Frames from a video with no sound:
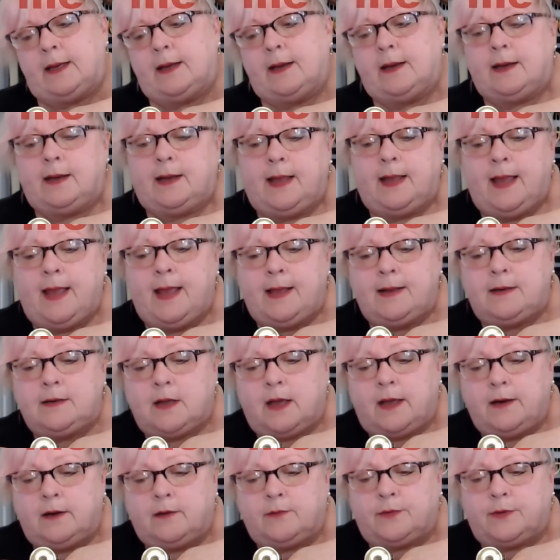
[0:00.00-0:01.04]
And
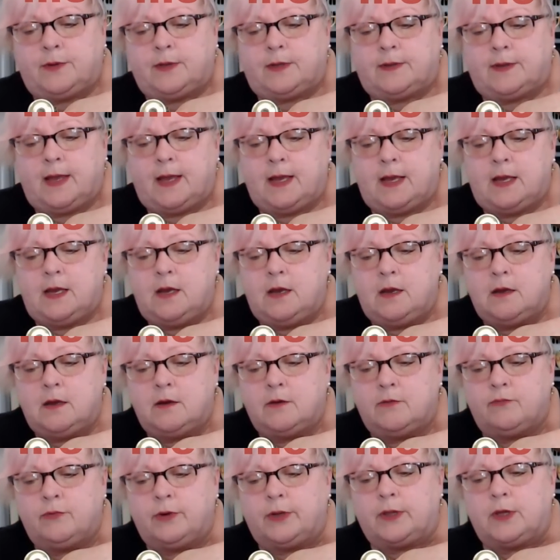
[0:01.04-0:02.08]
I don't think they
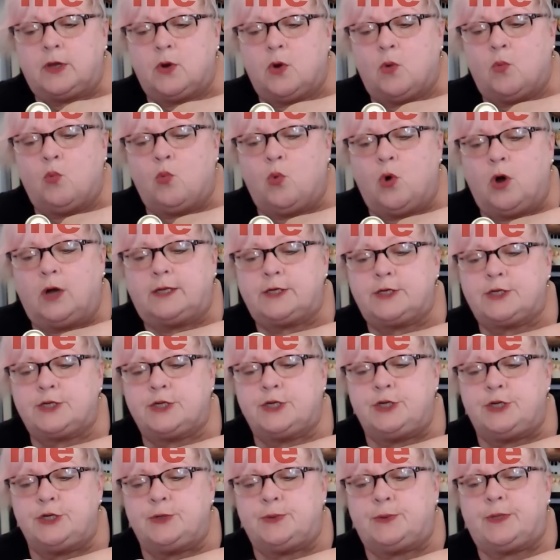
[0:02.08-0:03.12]
really want
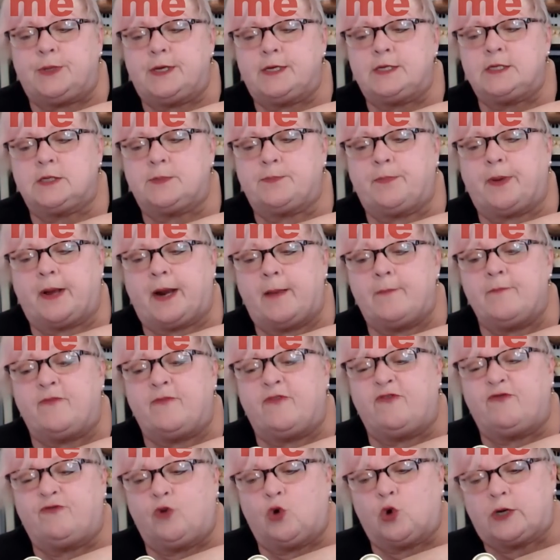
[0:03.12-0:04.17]
to do this, but I'm
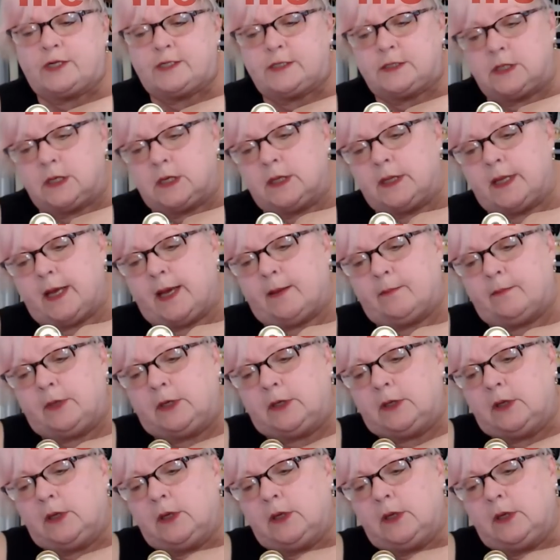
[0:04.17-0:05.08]
forcing them.